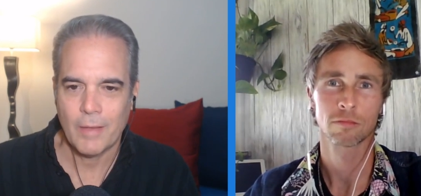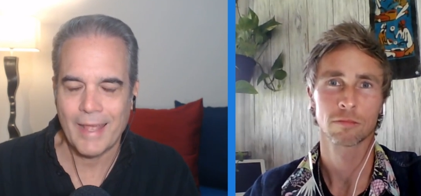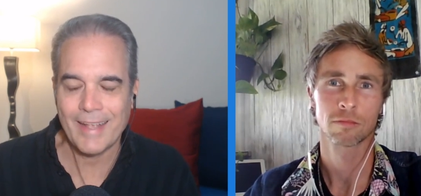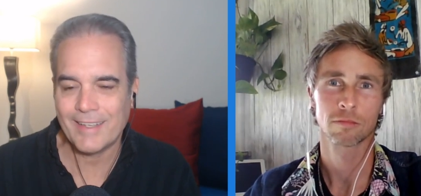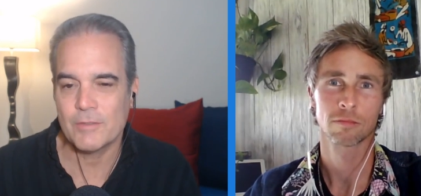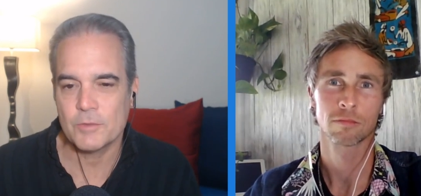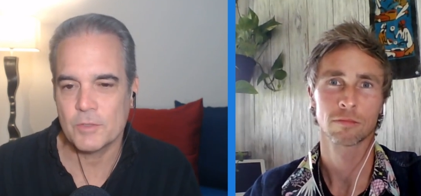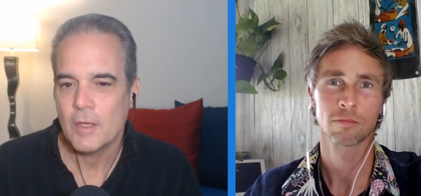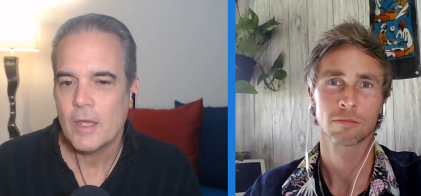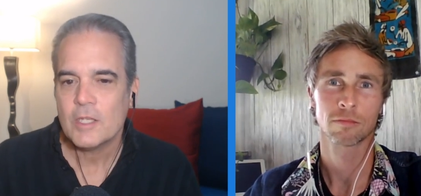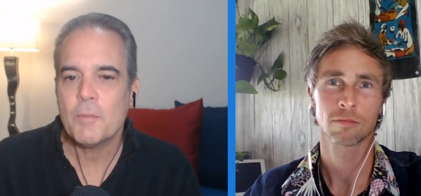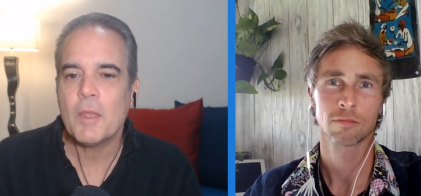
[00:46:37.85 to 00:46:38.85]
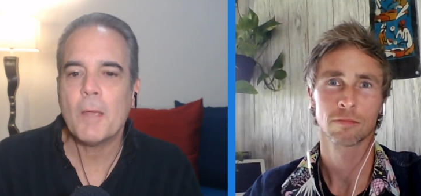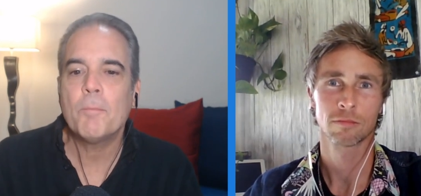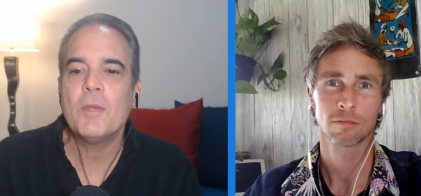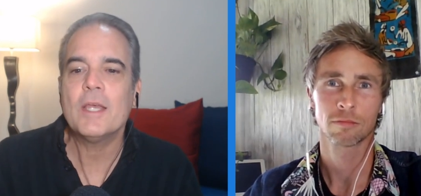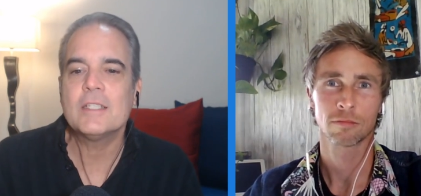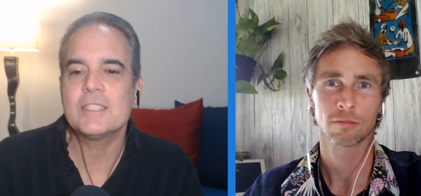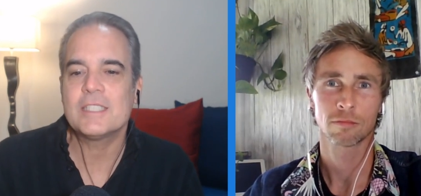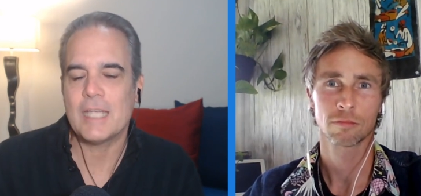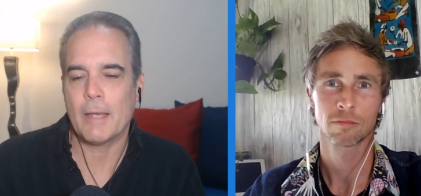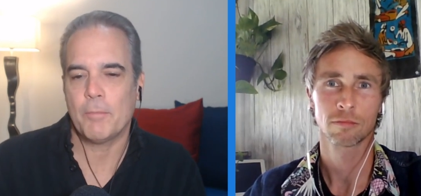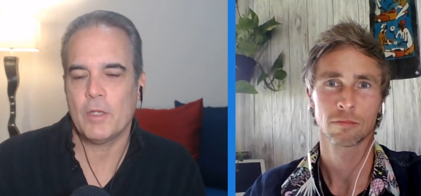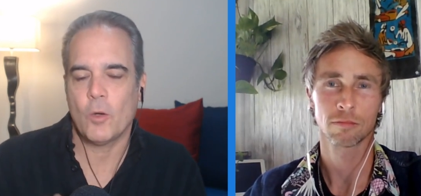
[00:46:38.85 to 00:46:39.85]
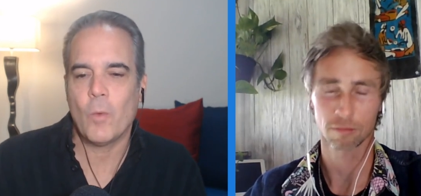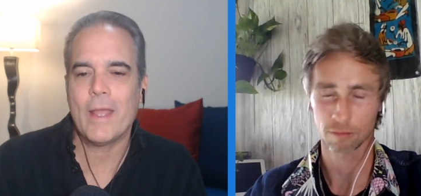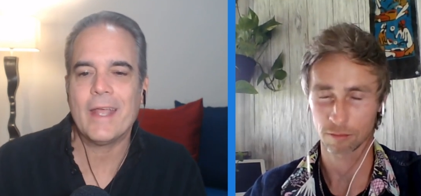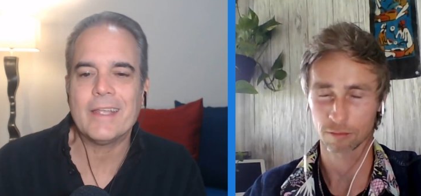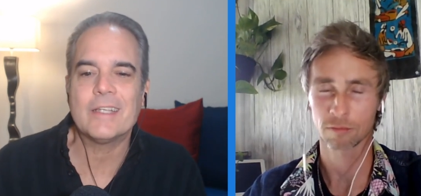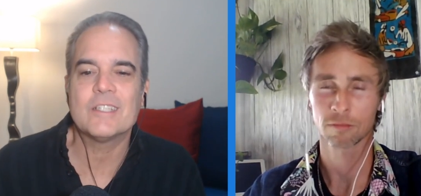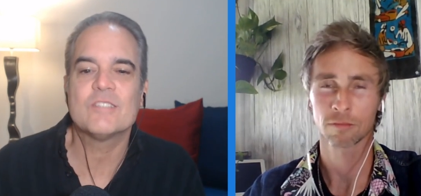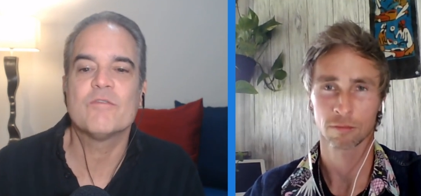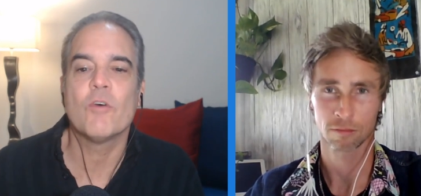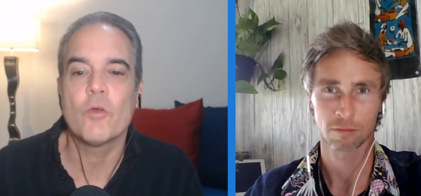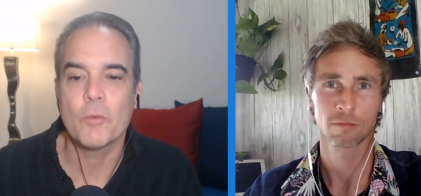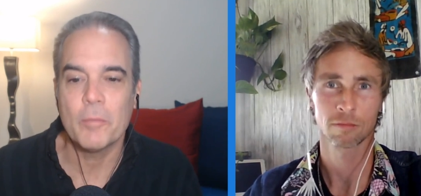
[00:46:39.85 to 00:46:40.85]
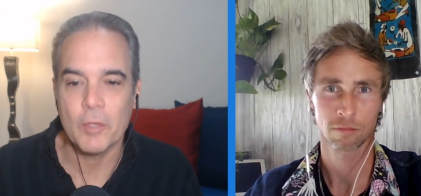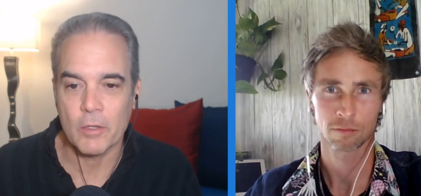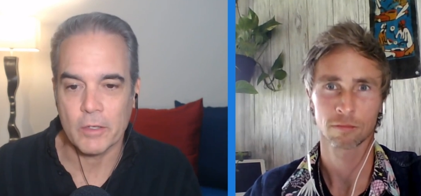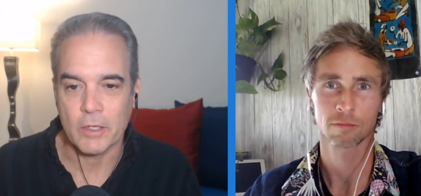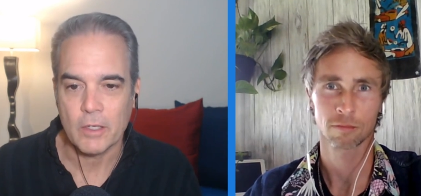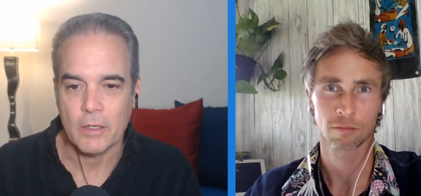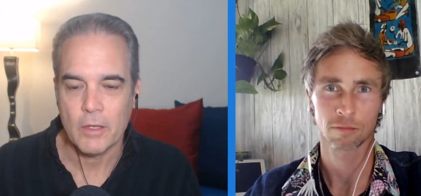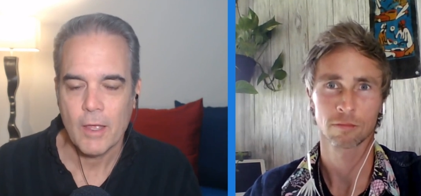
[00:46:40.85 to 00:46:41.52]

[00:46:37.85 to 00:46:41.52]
Speaker 1: Because to me, a big step in mm-hmm. awakening is vulnerability.